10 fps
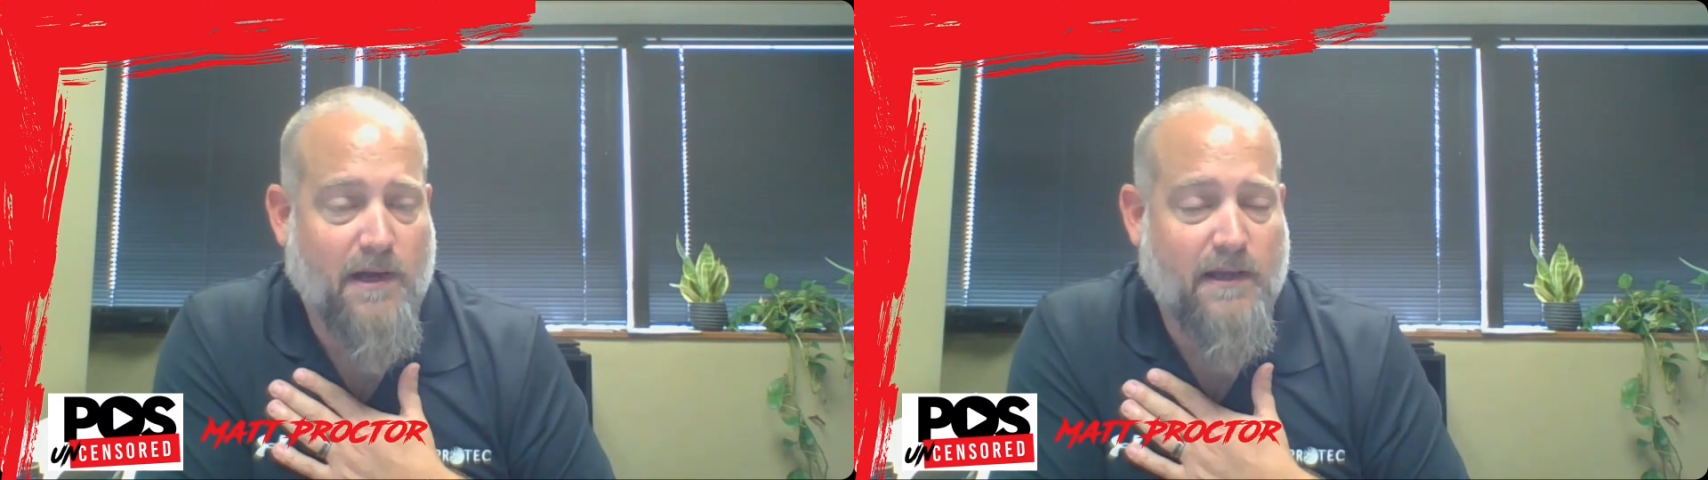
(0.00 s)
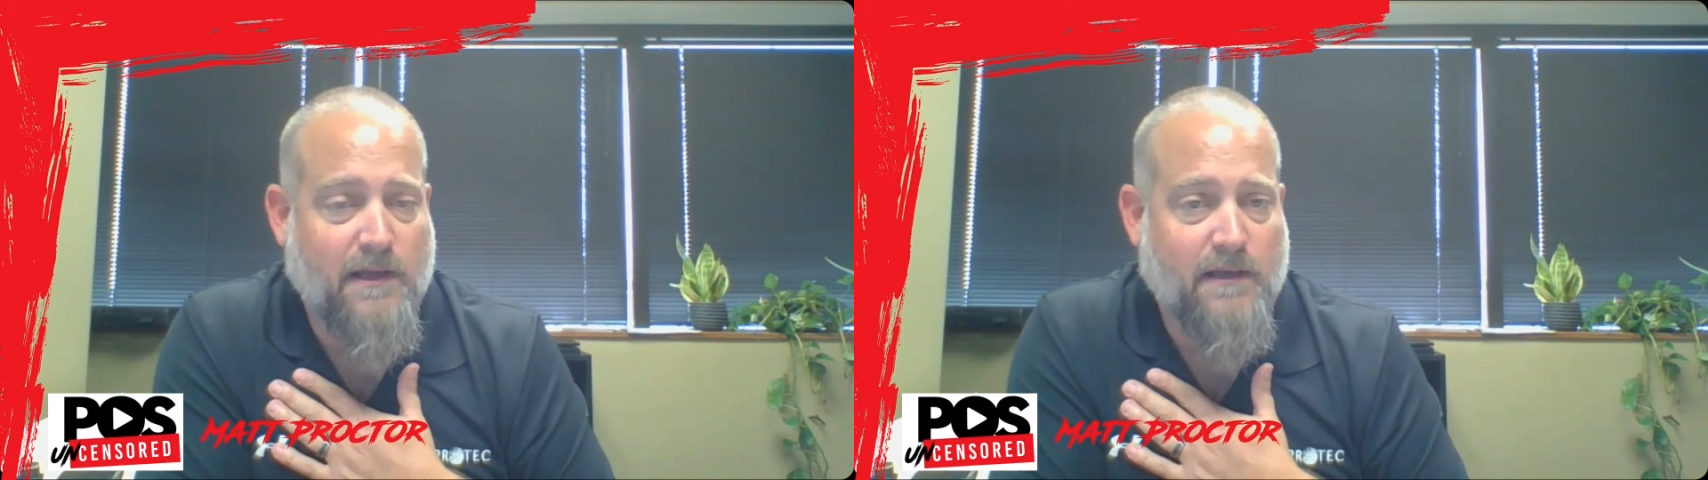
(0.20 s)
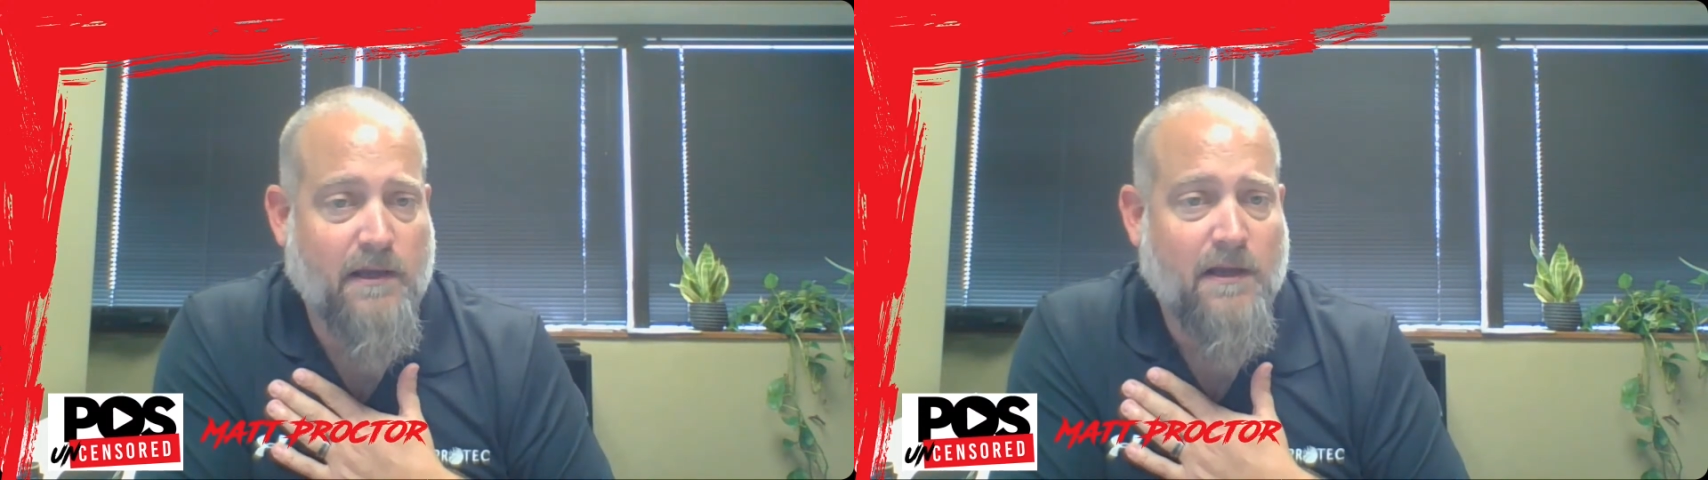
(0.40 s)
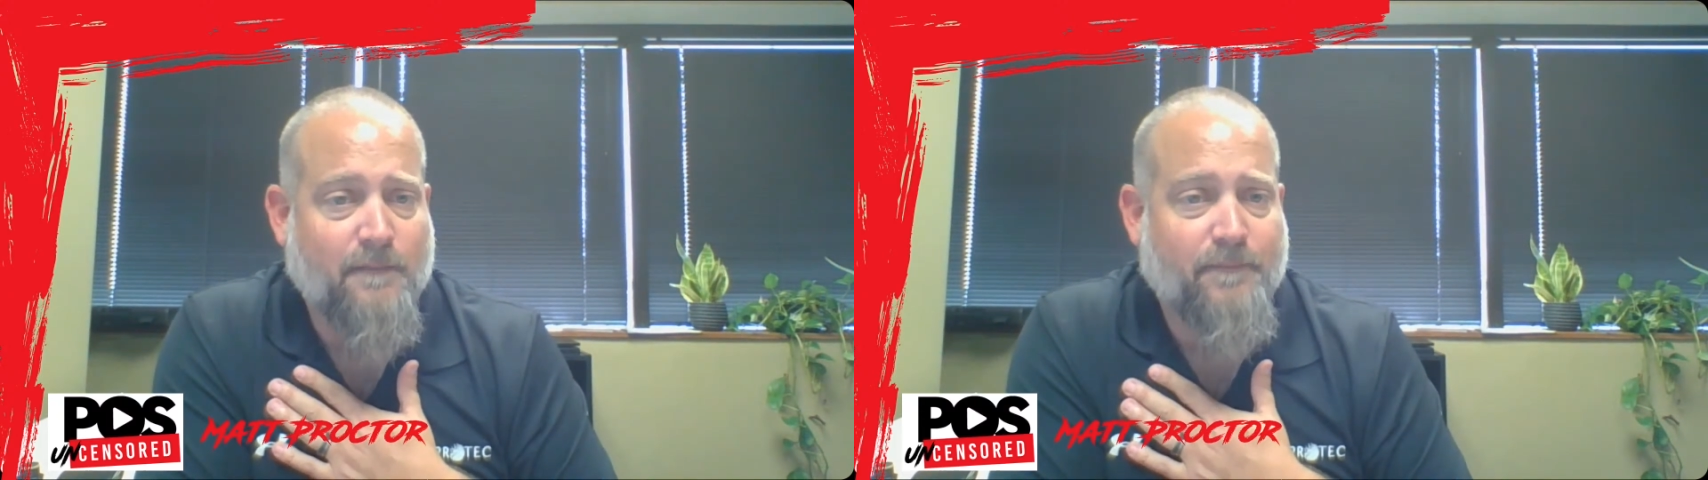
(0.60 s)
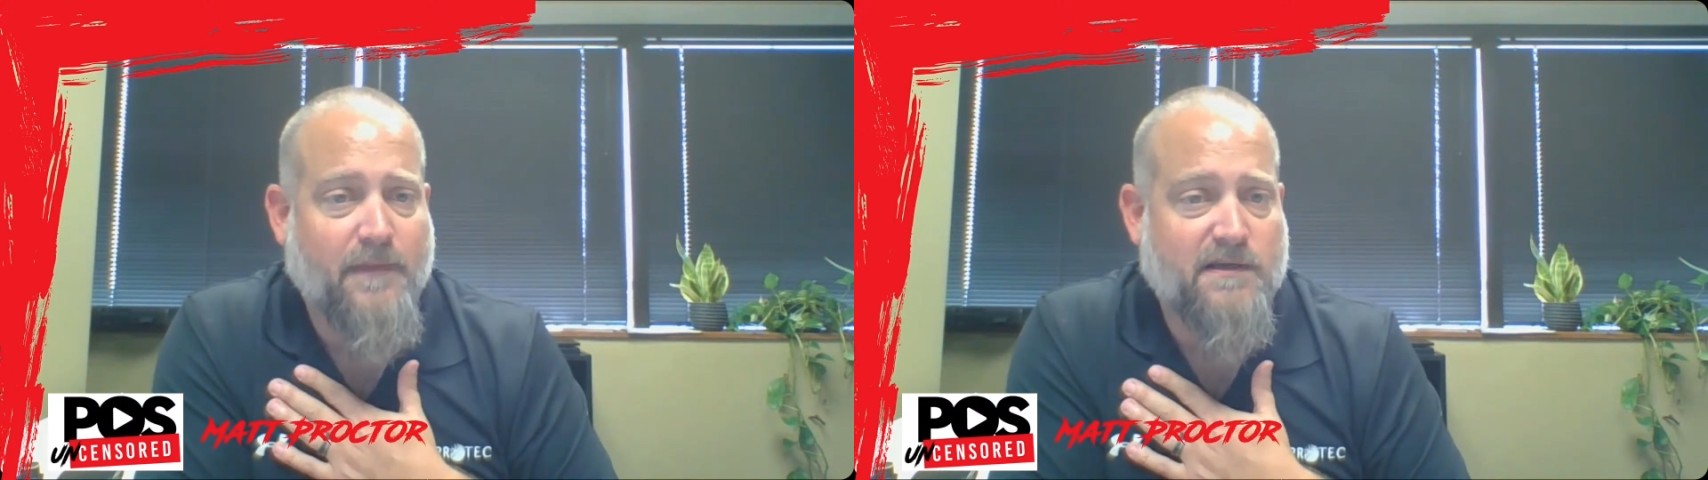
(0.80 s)
my end
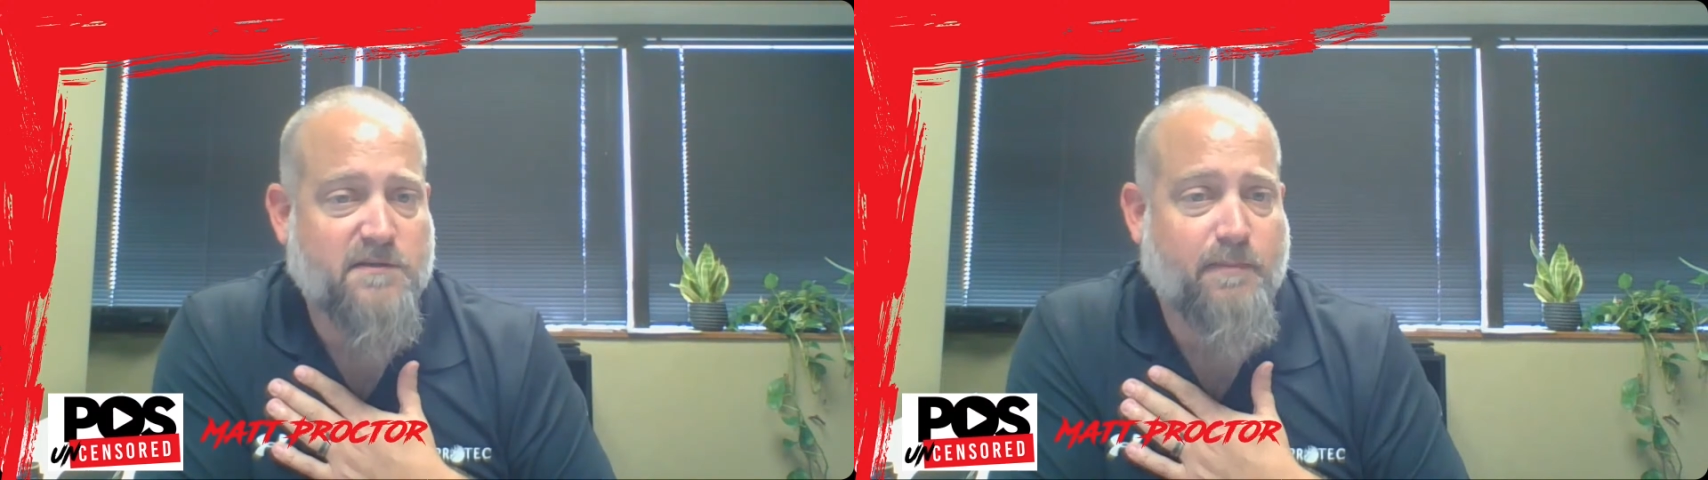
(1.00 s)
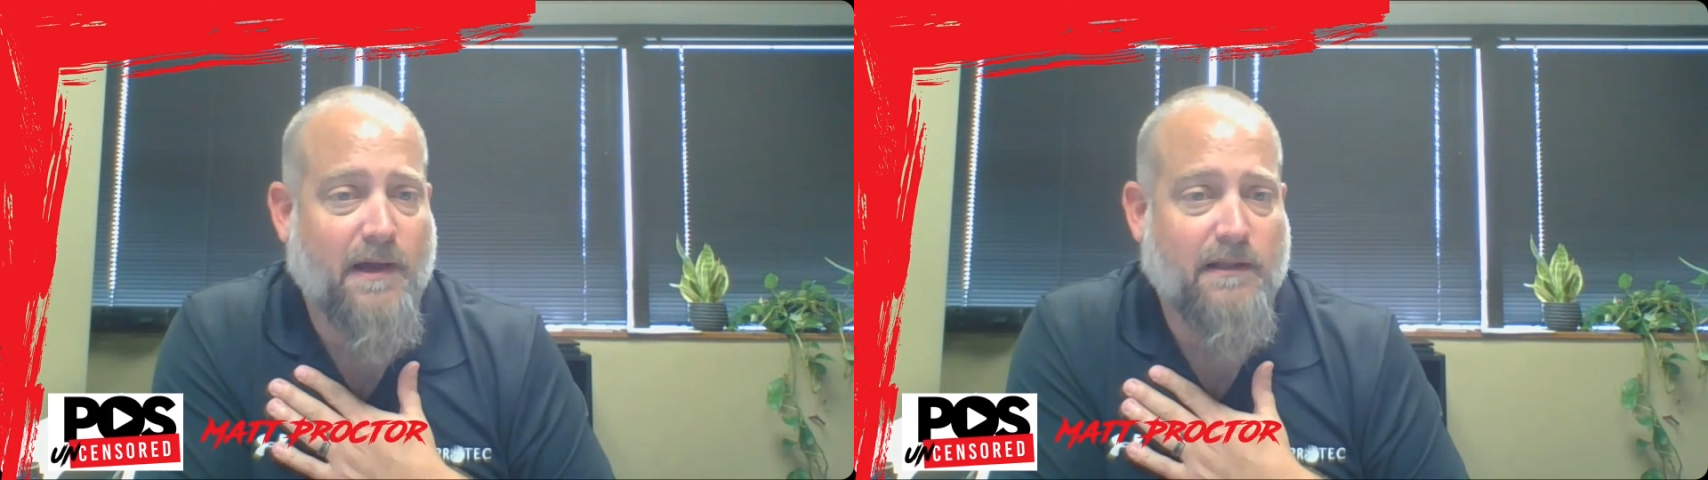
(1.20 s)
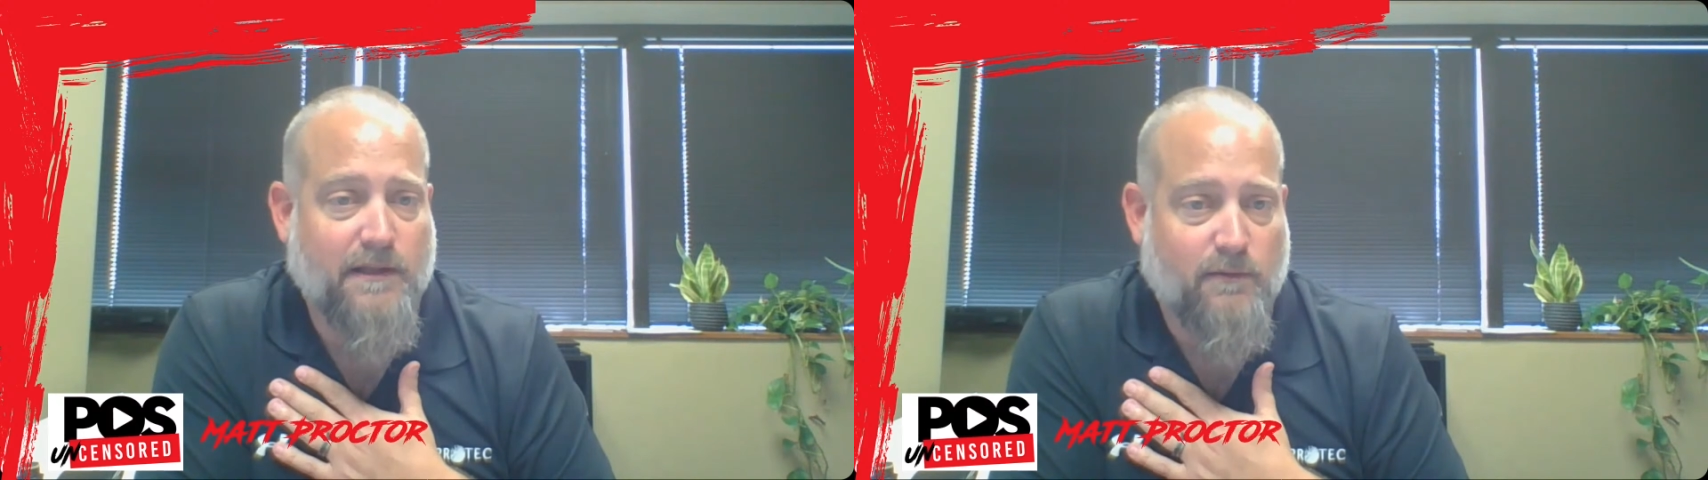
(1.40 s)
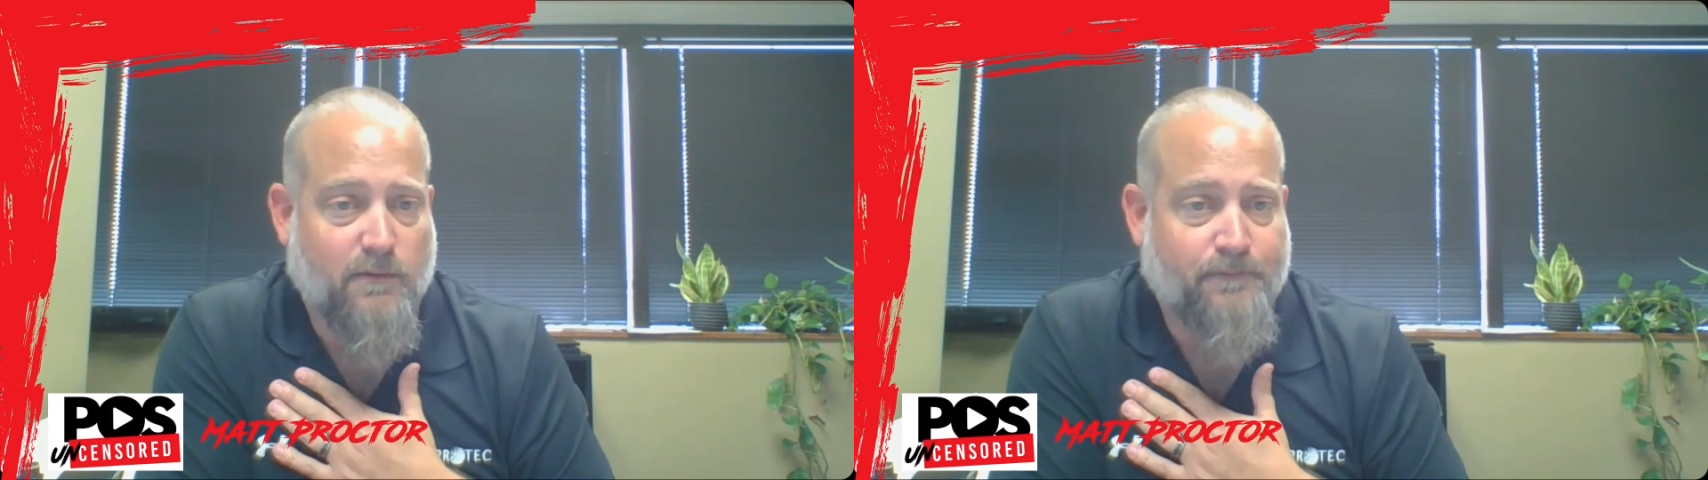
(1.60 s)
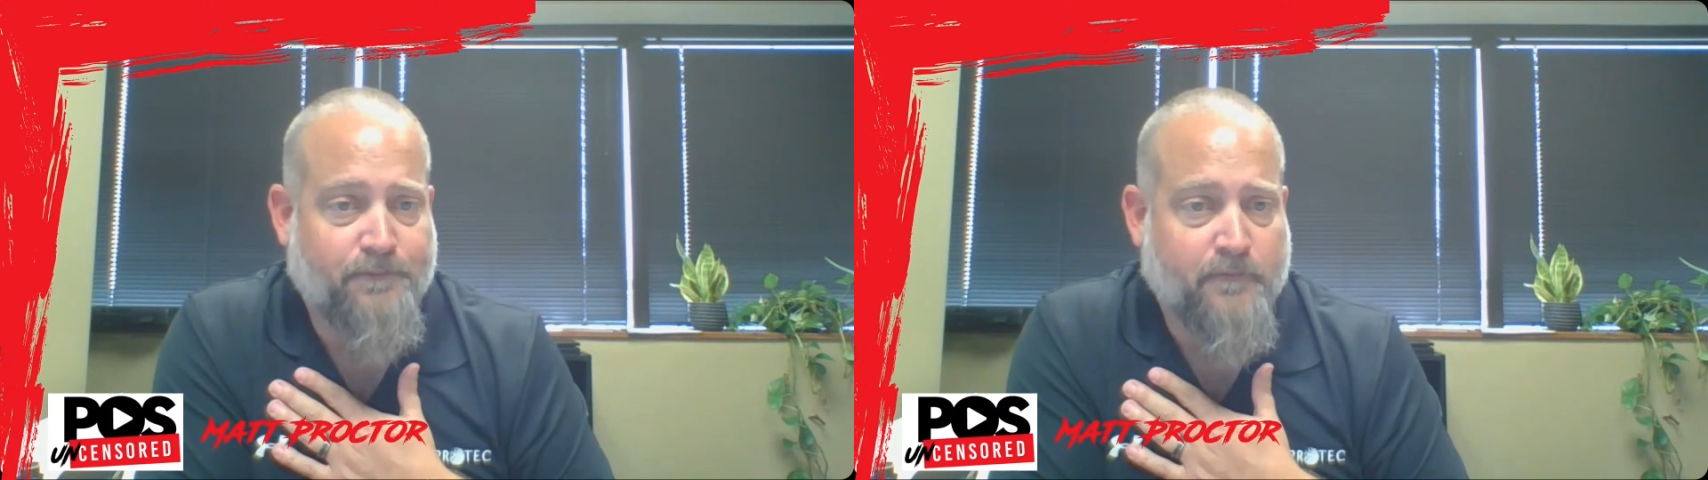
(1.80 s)
that is
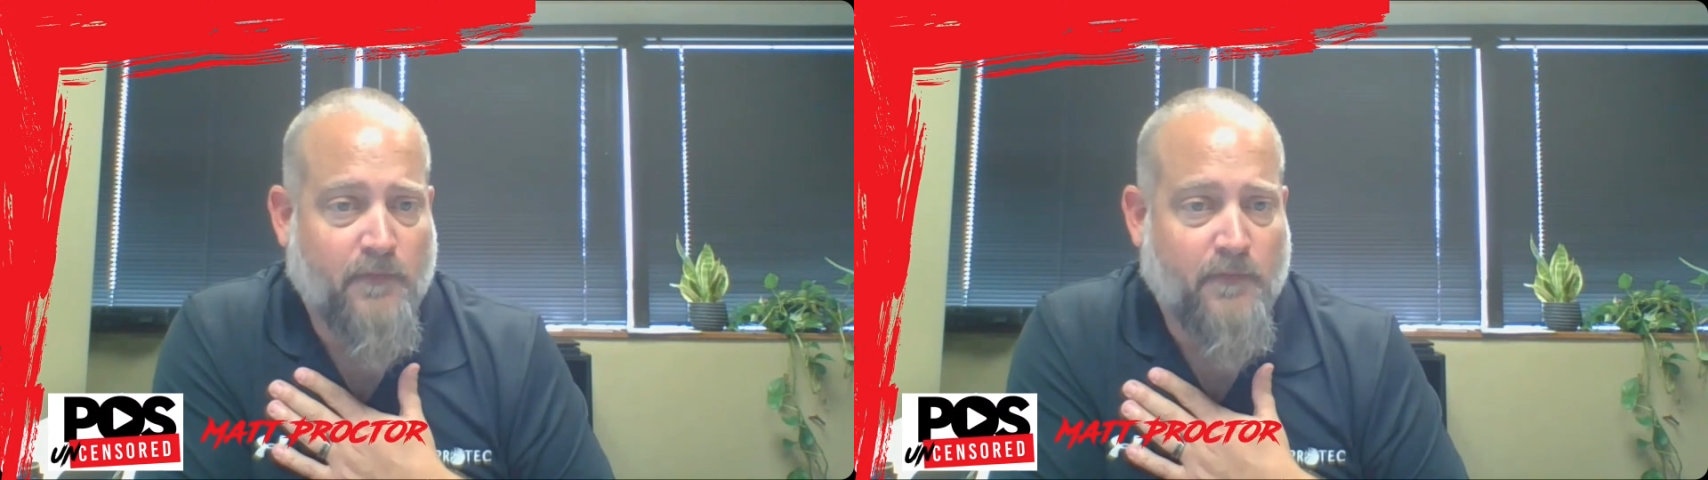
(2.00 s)
bilingual.